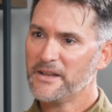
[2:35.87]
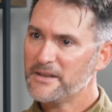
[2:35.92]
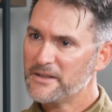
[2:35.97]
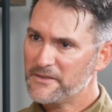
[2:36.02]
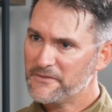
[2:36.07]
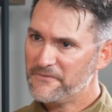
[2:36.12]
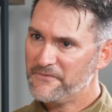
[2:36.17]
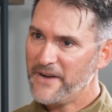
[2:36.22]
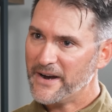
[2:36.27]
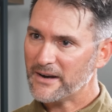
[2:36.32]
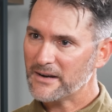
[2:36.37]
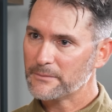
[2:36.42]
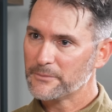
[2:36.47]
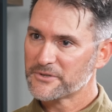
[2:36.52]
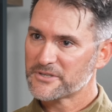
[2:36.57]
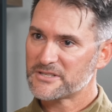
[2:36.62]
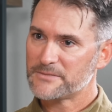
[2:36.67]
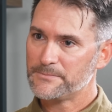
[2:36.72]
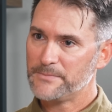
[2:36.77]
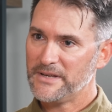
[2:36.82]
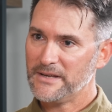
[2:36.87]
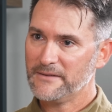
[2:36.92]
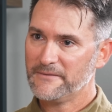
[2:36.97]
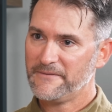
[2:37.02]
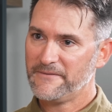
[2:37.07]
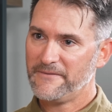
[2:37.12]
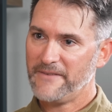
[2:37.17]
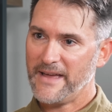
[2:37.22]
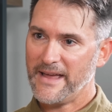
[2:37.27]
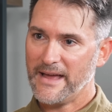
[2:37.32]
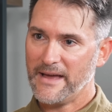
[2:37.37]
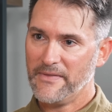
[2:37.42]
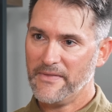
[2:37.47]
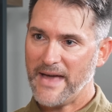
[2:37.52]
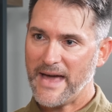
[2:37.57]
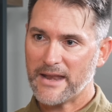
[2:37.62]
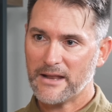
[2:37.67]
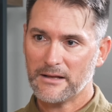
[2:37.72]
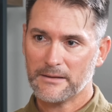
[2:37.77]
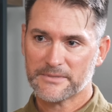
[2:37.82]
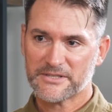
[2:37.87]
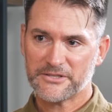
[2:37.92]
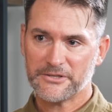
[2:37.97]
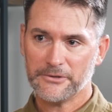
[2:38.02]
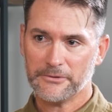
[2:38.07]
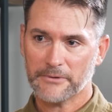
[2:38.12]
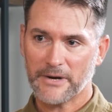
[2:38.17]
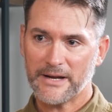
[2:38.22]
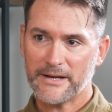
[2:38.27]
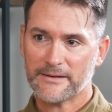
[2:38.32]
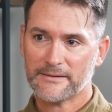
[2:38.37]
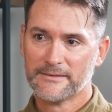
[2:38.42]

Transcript: and the variable speed fan, that helps too, right?